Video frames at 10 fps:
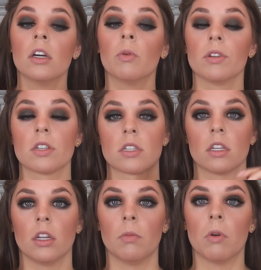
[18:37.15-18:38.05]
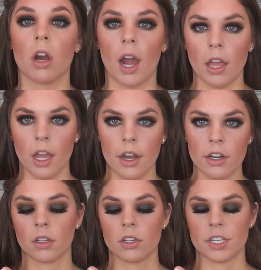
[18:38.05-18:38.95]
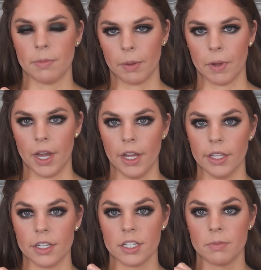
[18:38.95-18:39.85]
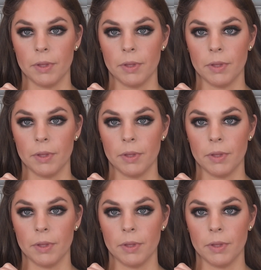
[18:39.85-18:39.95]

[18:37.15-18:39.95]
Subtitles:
with just a little more eyeliner just to make my eyelashes